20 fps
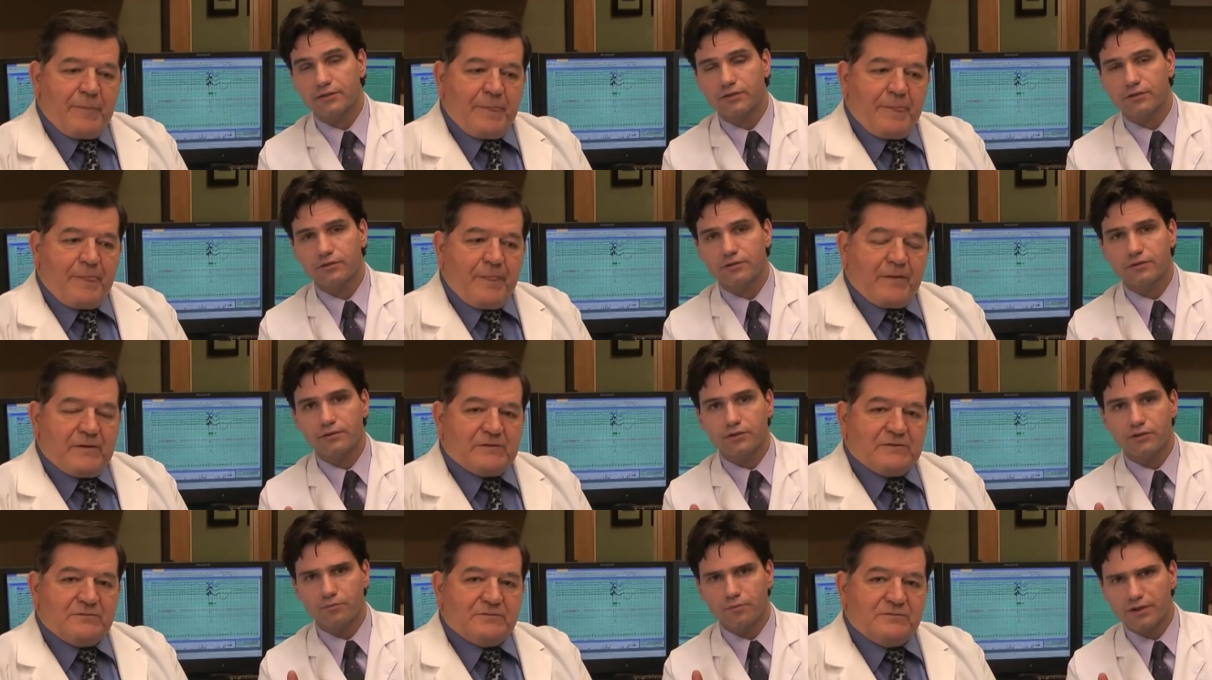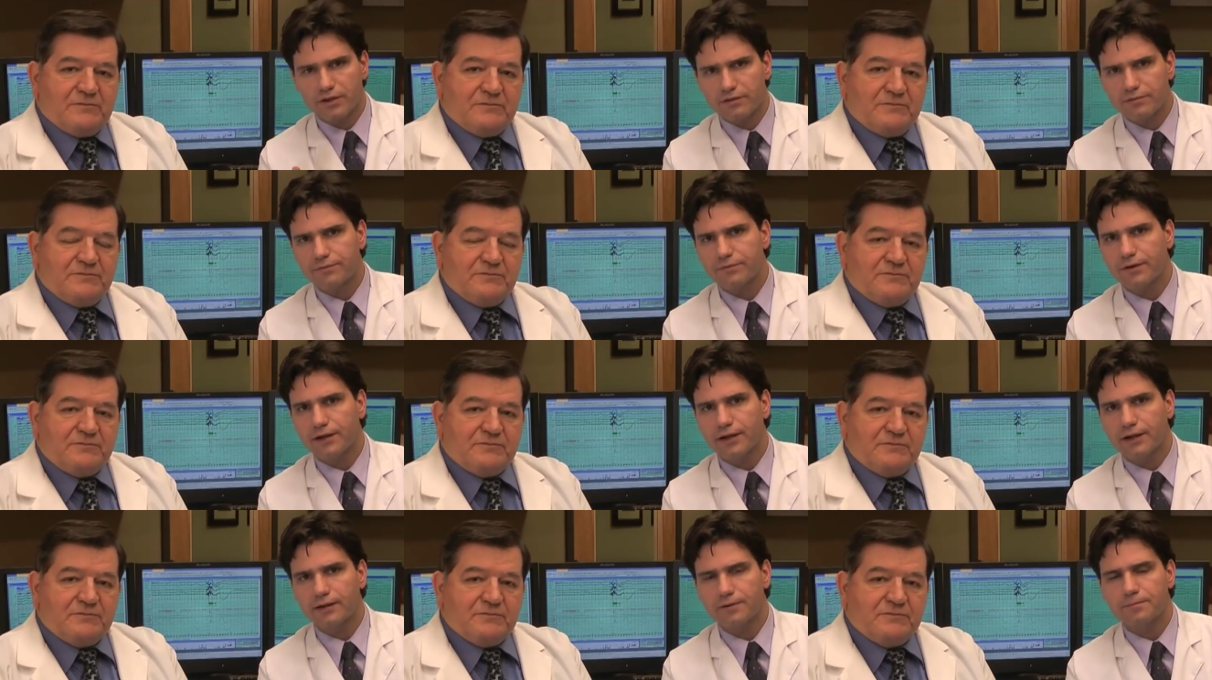Speaker 1: the
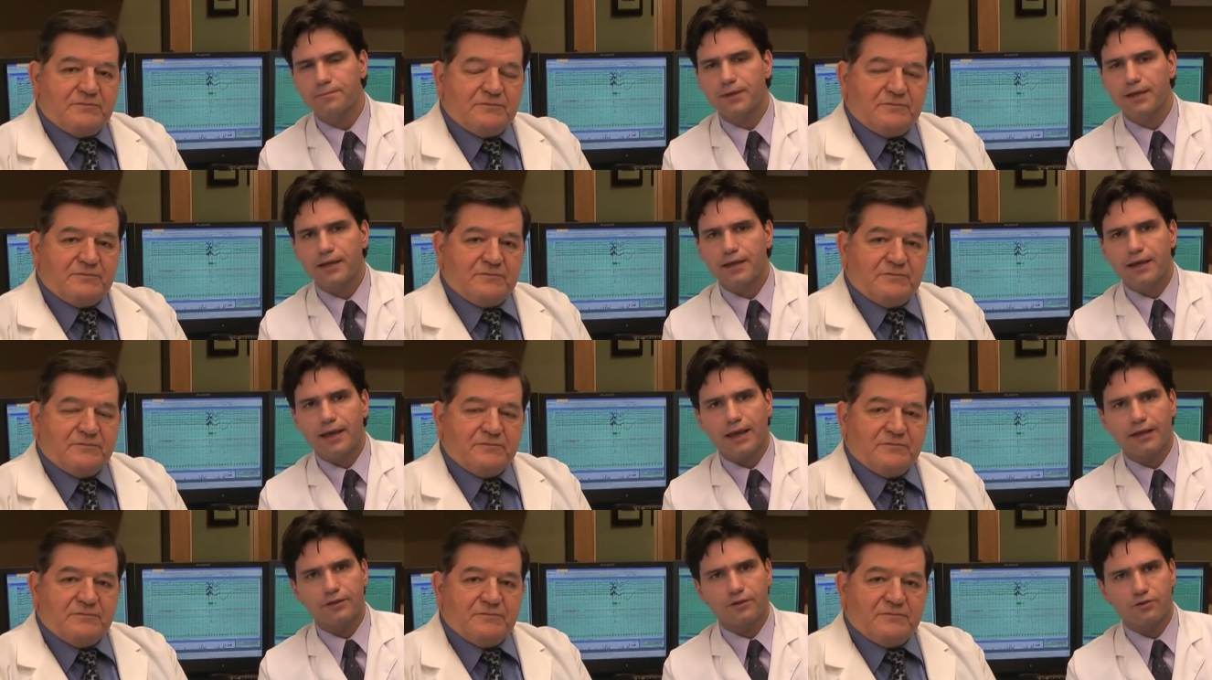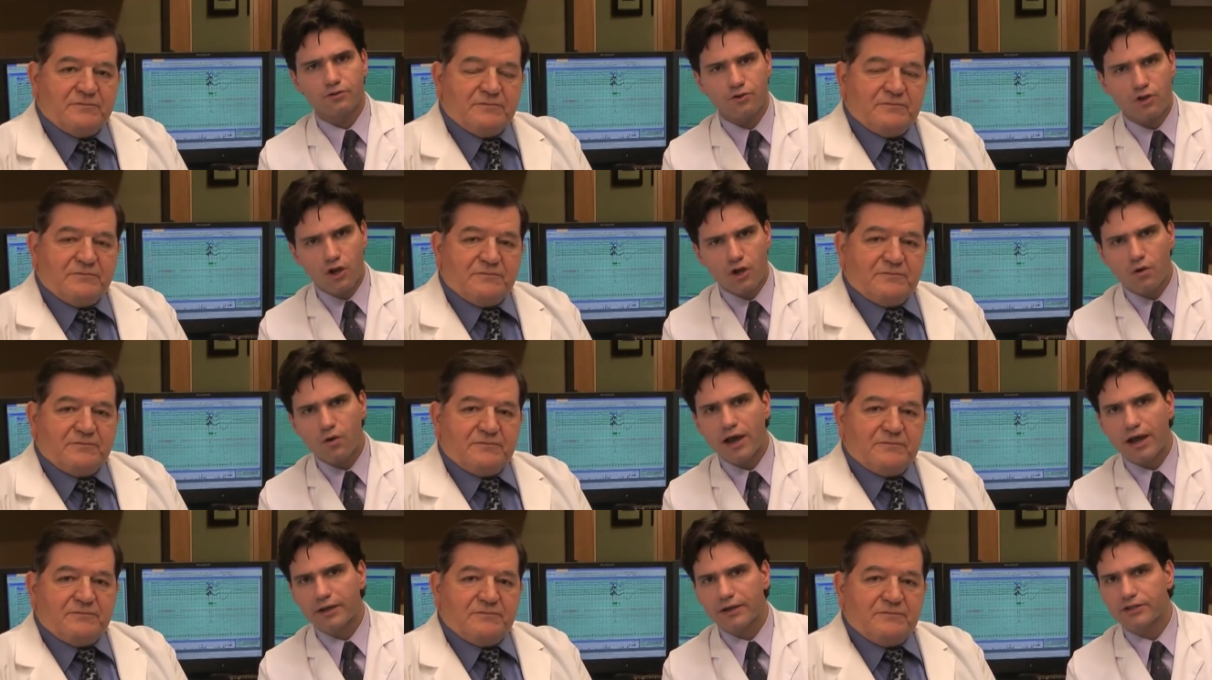humidifier and to
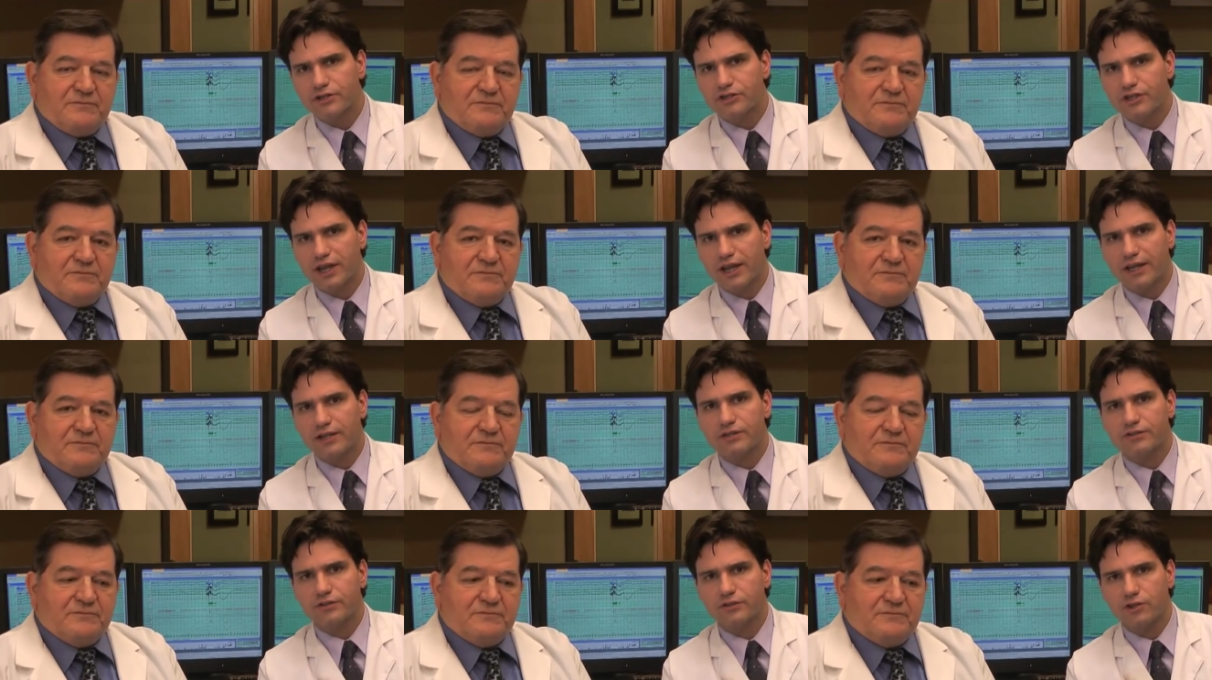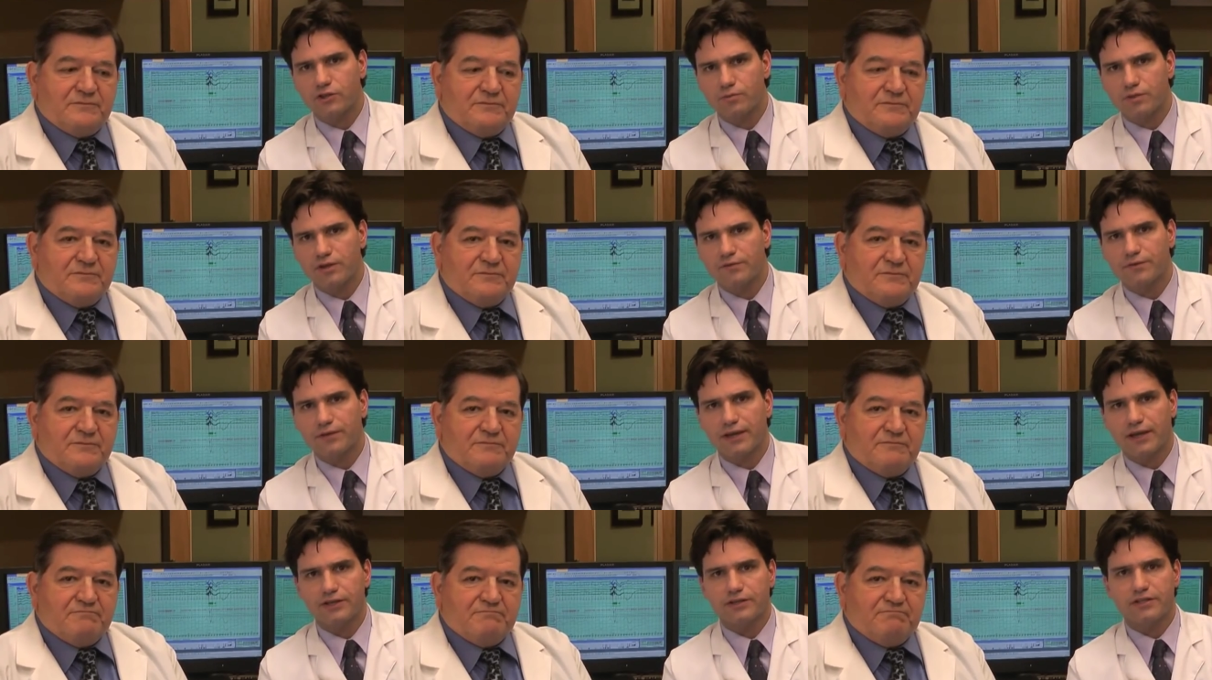know how to change the
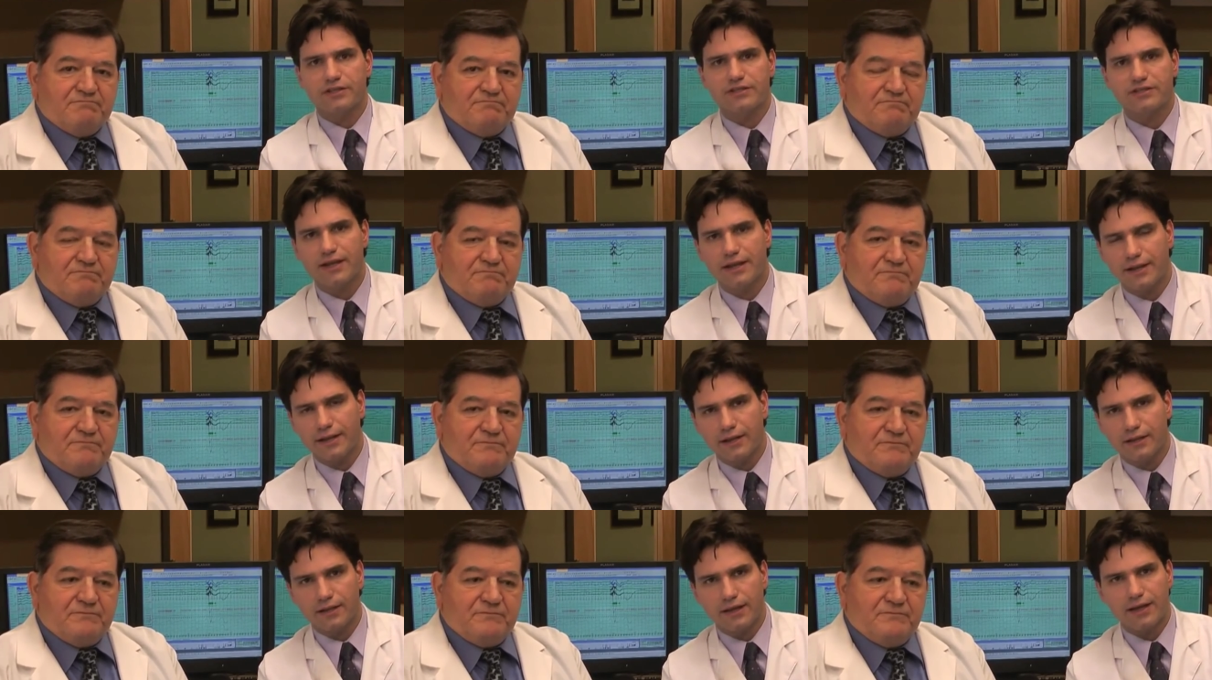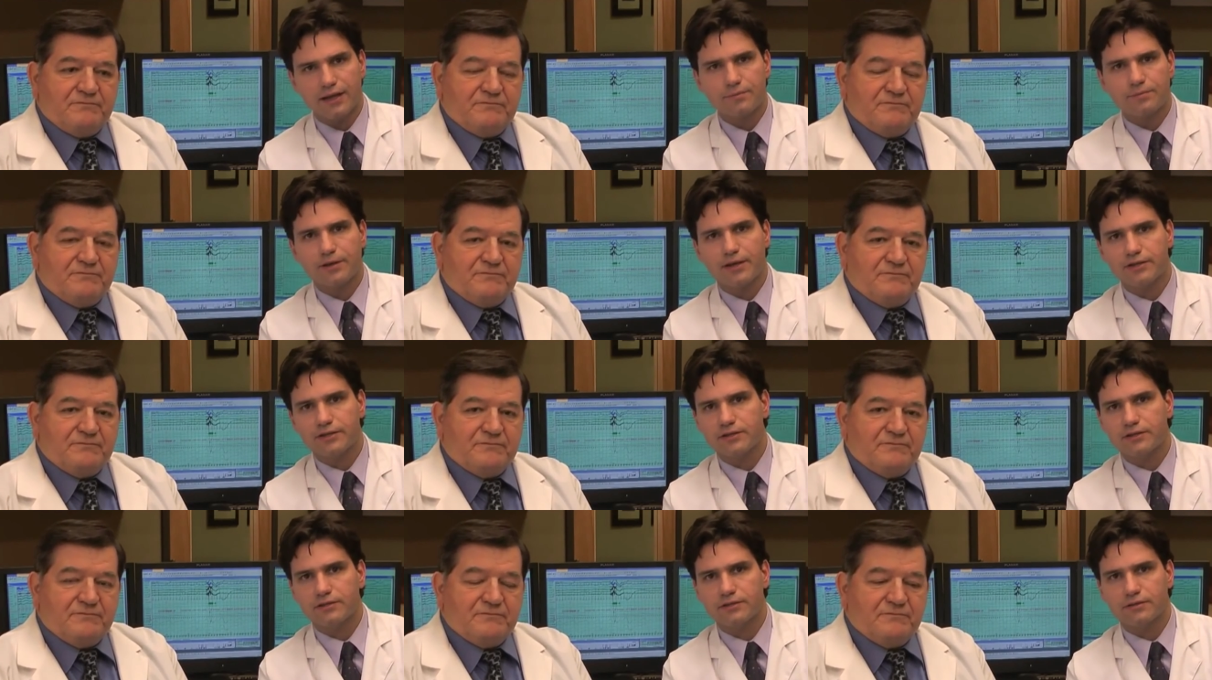humidification setting. A lot of
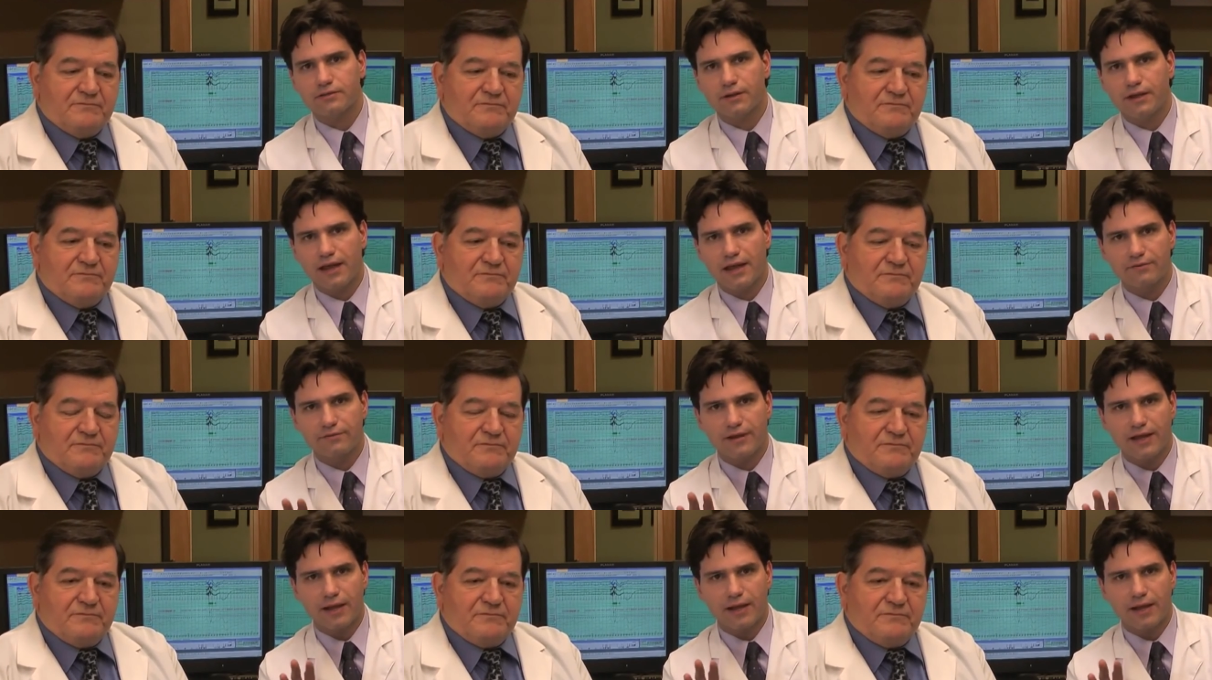patients have